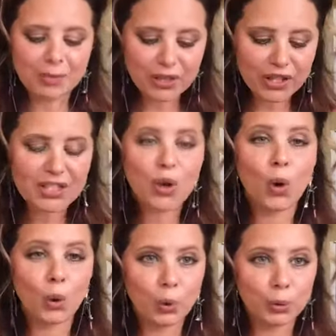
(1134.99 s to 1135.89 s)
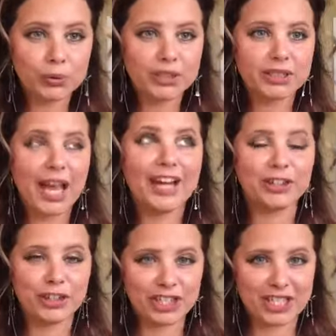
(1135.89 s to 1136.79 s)
some of these old
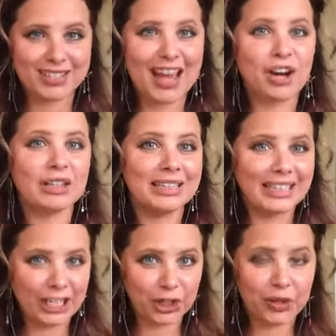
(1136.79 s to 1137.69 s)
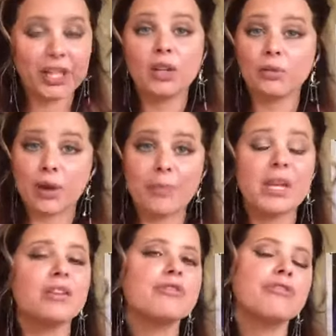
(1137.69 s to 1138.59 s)
energies that are lingering
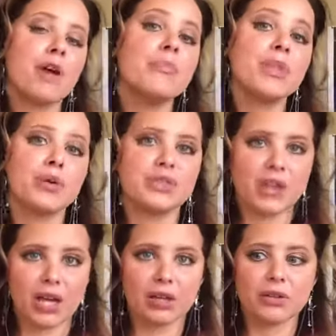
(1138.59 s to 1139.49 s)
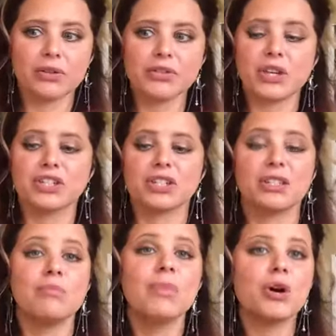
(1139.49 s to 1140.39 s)
and remnant from those cycles,
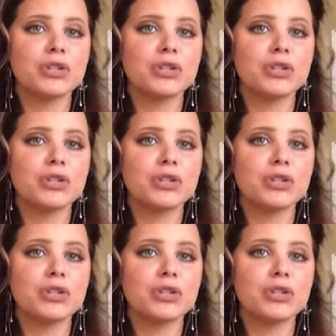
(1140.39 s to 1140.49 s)
such as